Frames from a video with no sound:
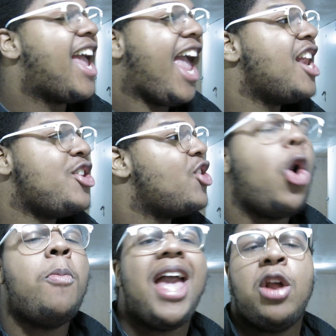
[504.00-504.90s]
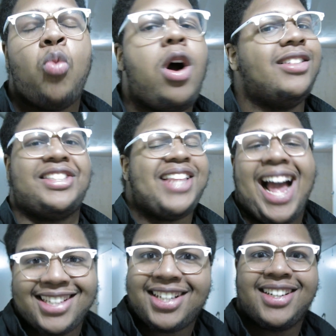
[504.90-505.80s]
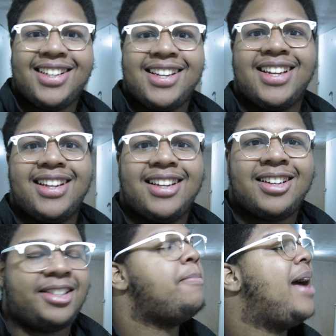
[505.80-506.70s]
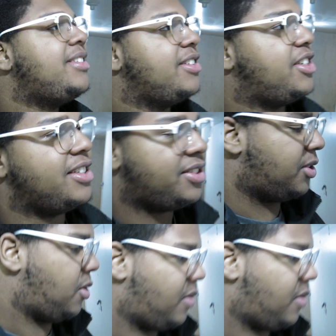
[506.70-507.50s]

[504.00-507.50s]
And no man wants that. Except masochist, or